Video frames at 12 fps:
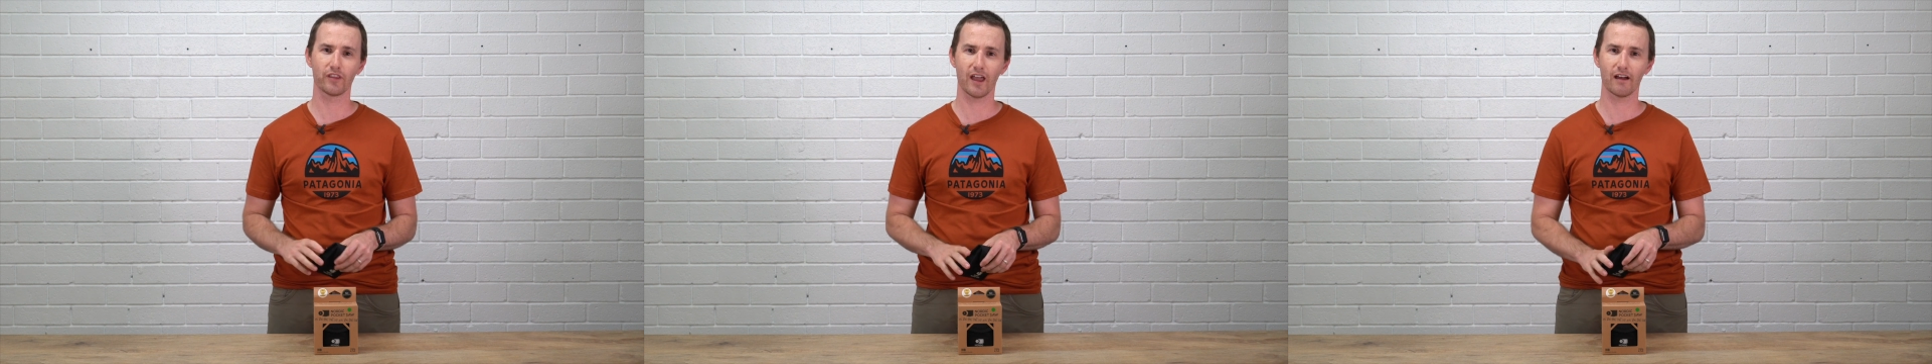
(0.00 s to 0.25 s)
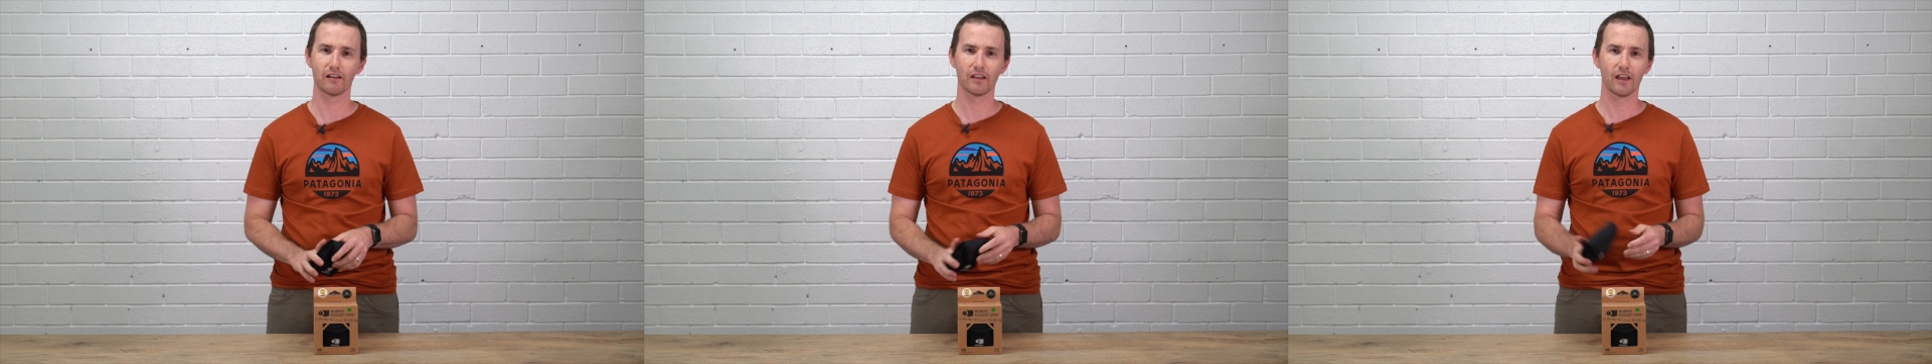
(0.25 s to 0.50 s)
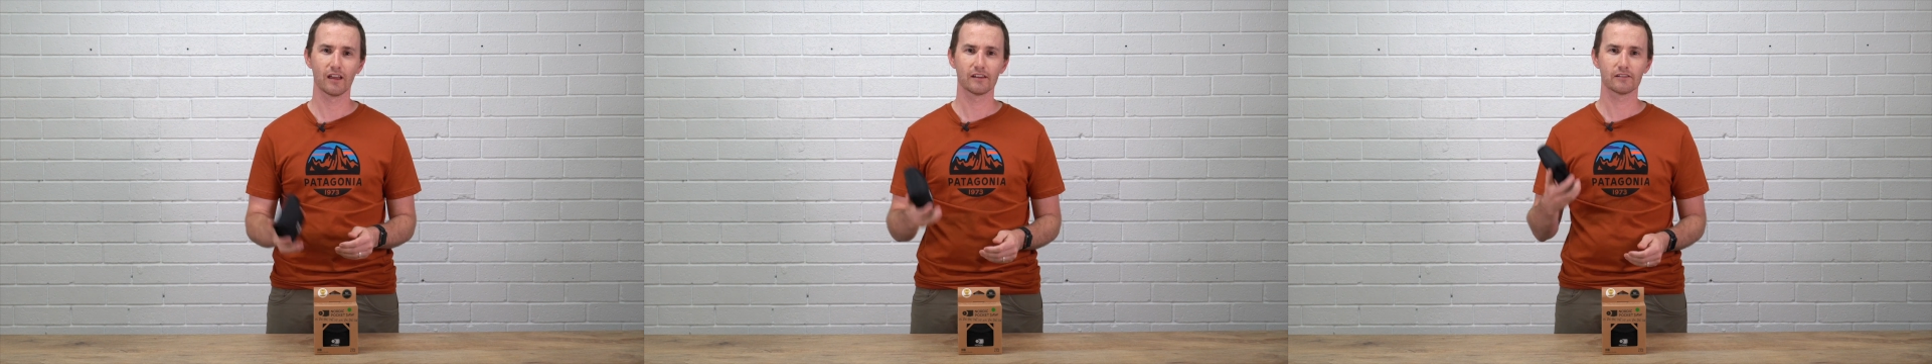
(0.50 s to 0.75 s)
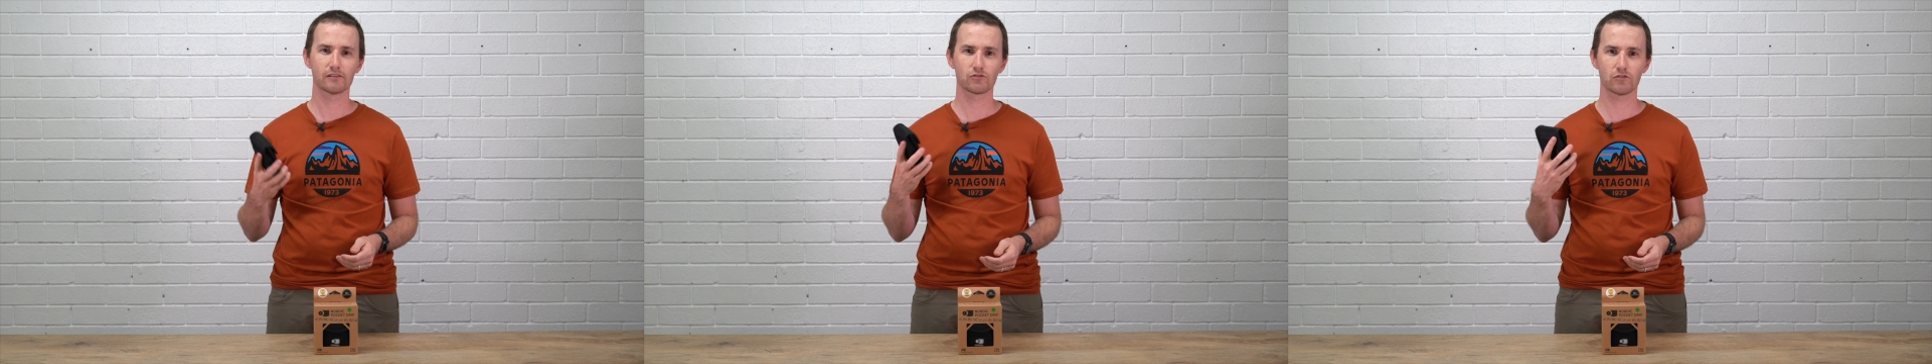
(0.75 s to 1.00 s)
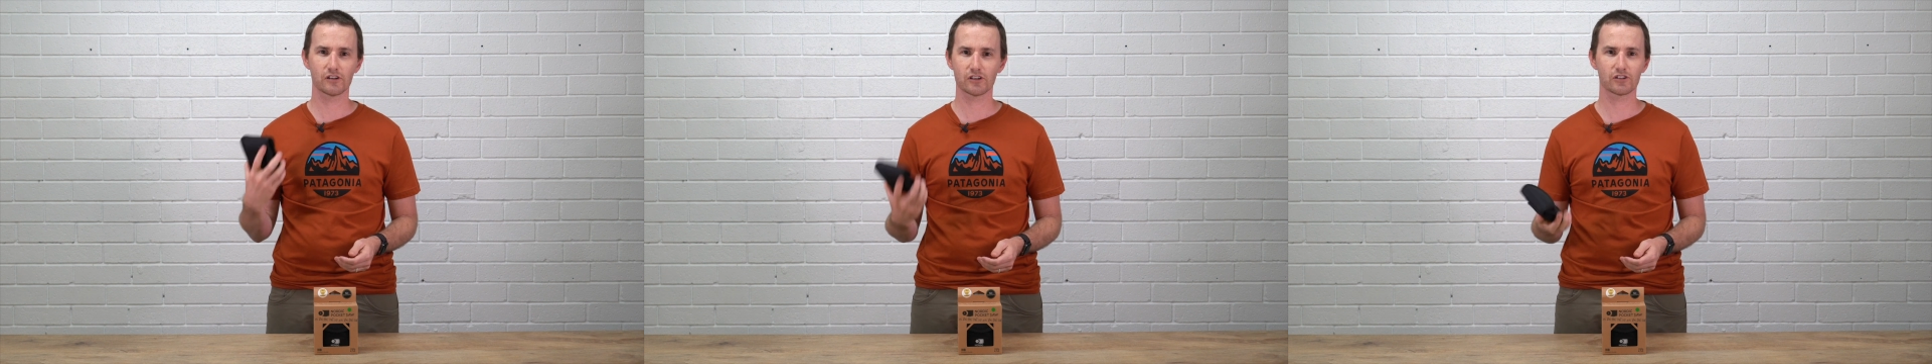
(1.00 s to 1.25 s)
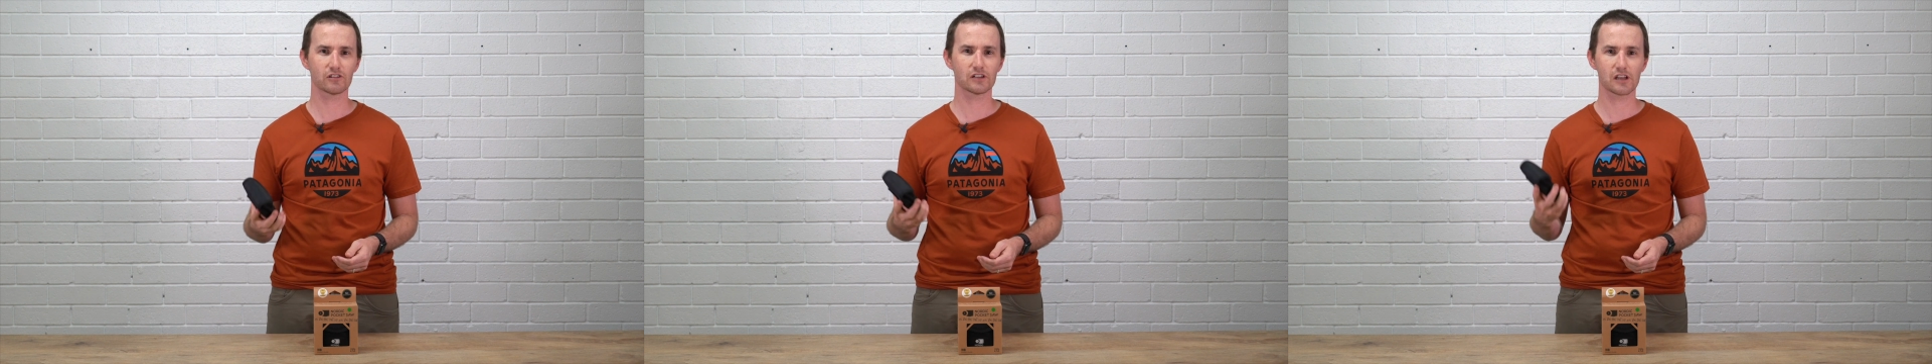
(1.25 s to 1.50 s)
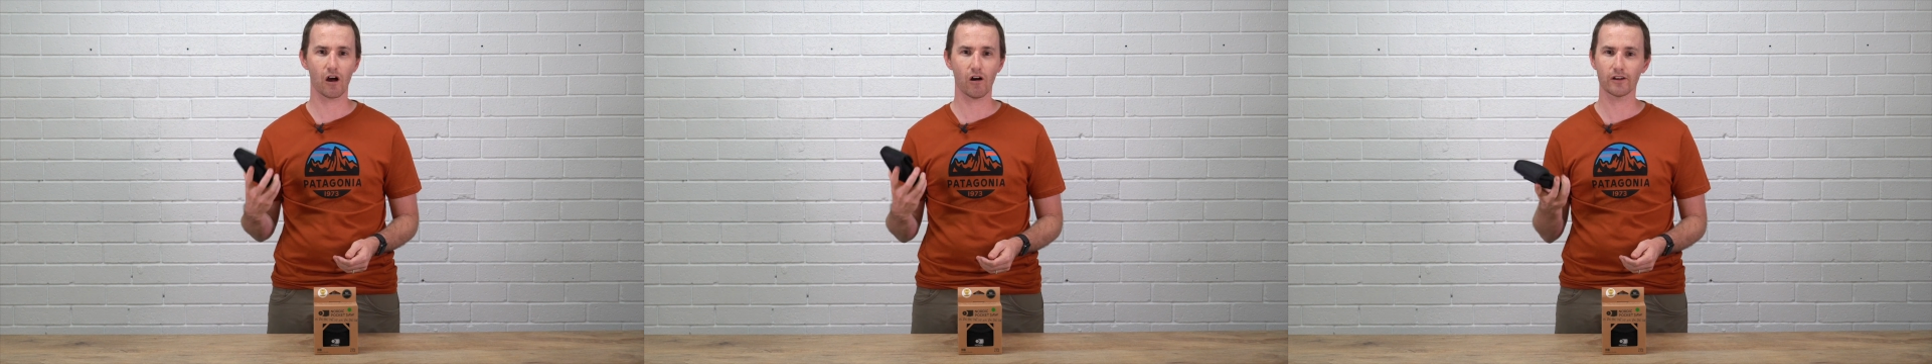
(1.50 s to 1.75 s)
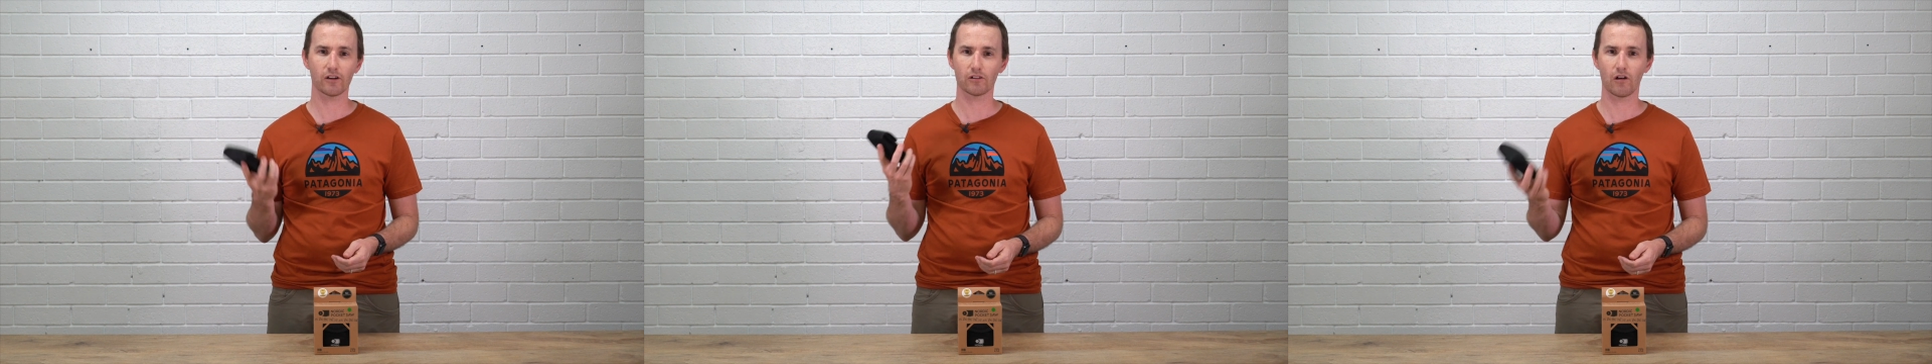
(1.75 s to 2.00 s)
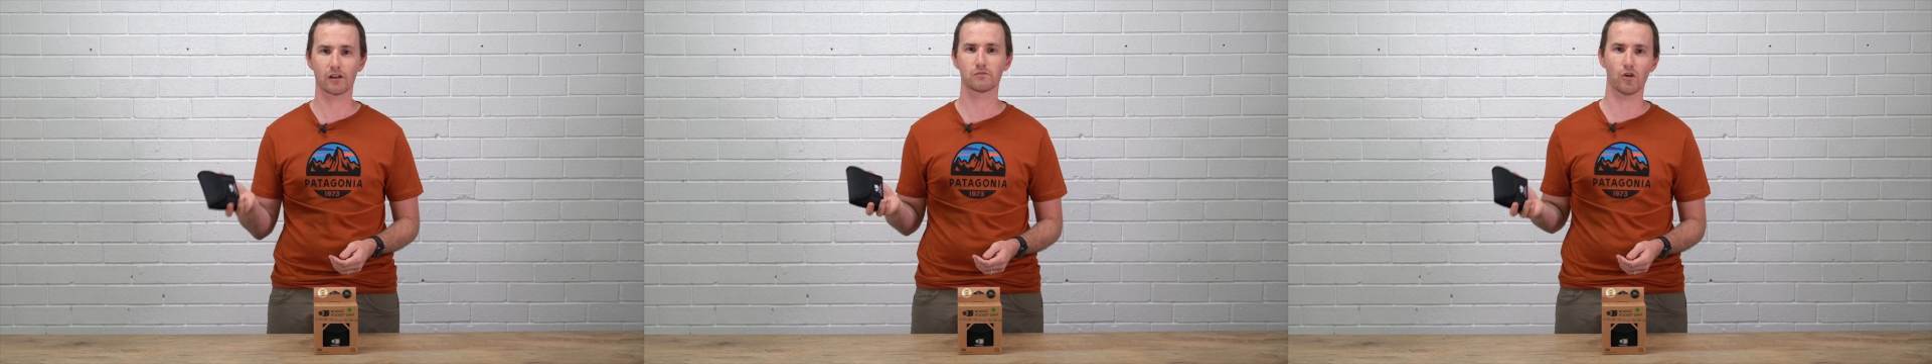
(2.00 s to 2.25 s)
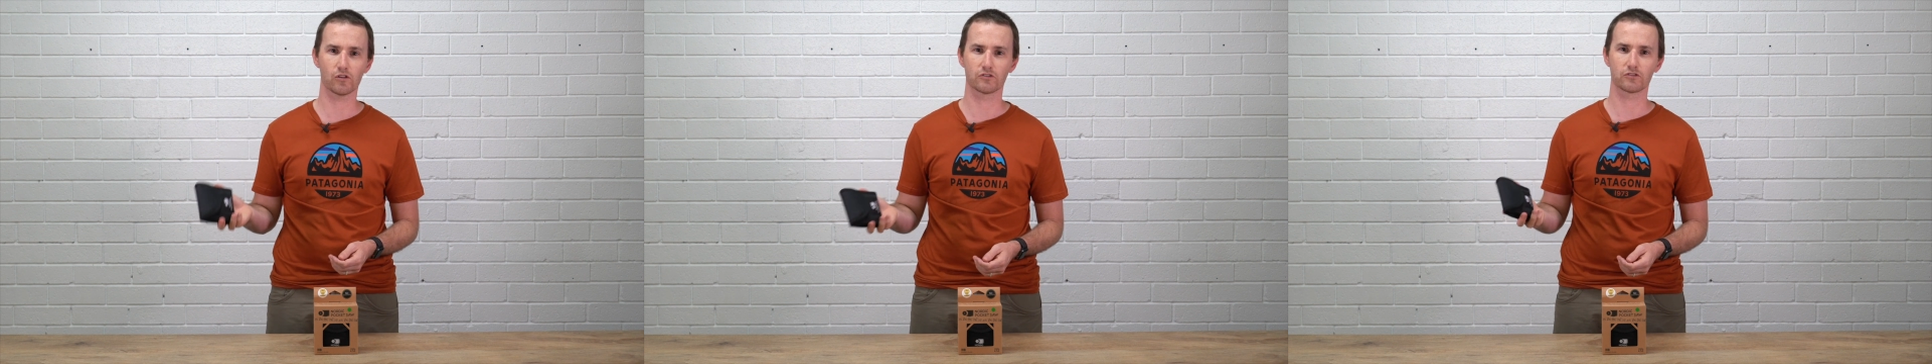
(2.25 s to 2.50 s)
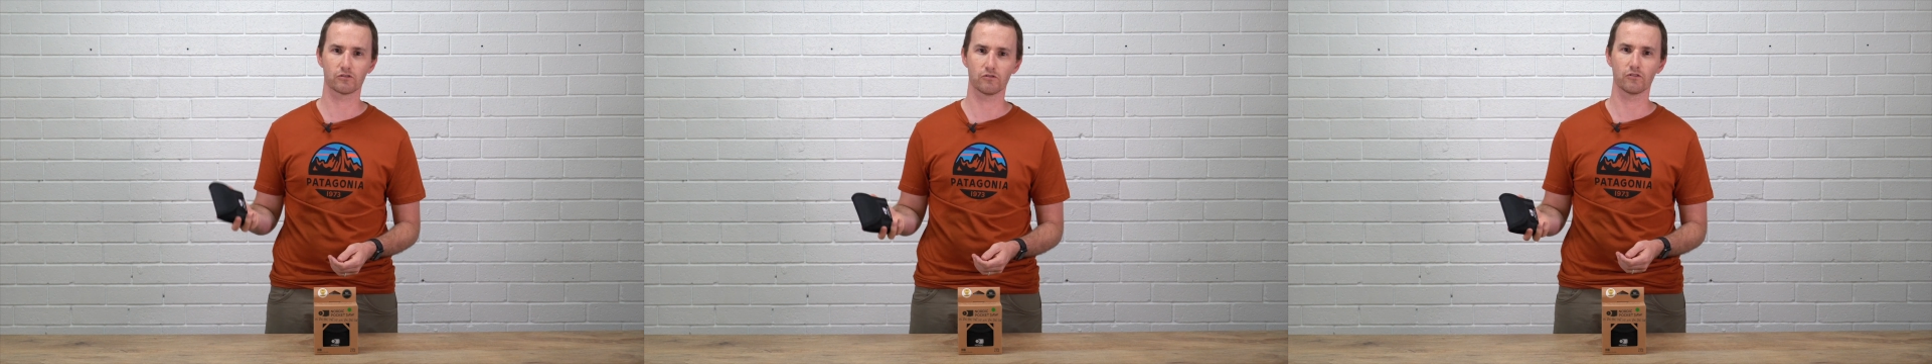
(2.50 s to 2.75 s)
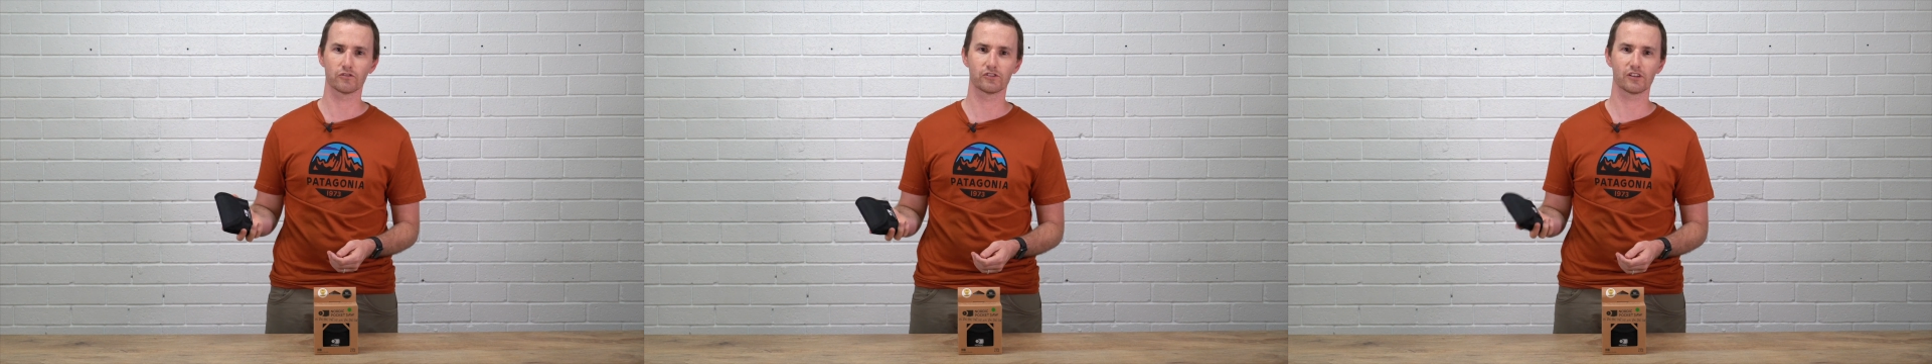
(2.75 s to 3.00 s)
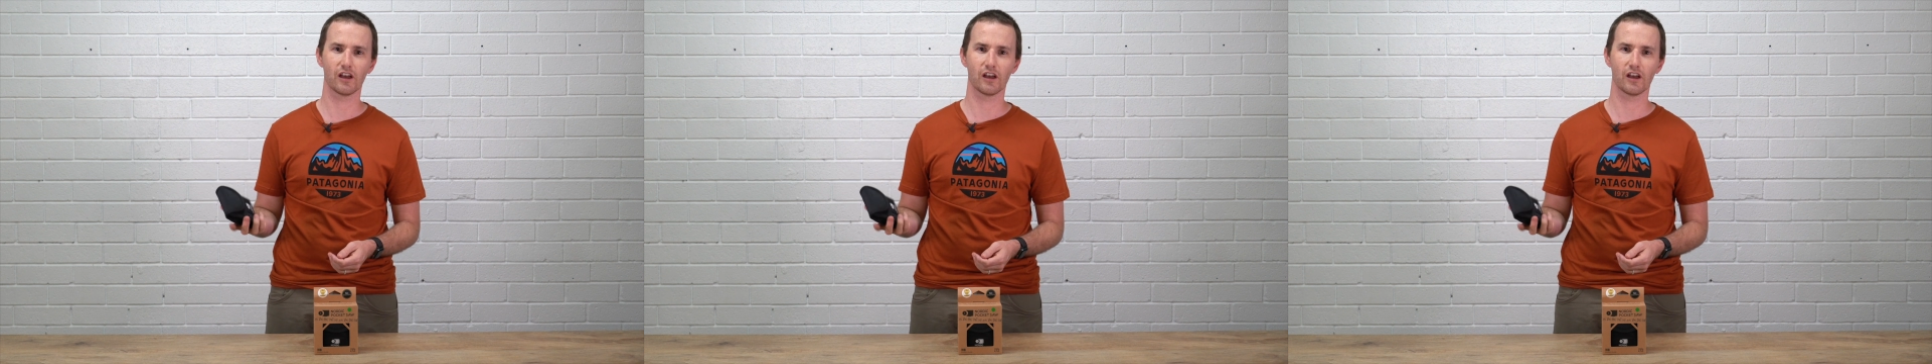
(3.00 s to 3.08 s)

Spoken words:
Now, traditionally, I don't like pocket saws.